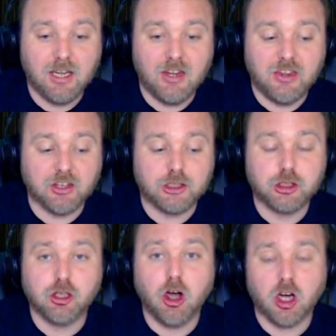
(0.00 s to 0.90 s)
their
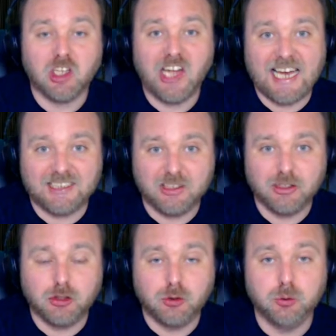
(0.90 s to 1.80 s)
stock lasted
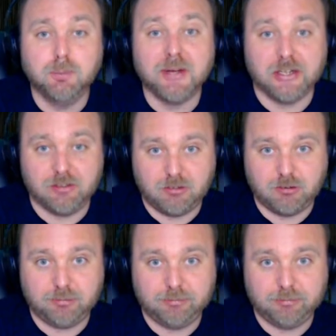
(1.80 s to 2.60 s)
2 minutes.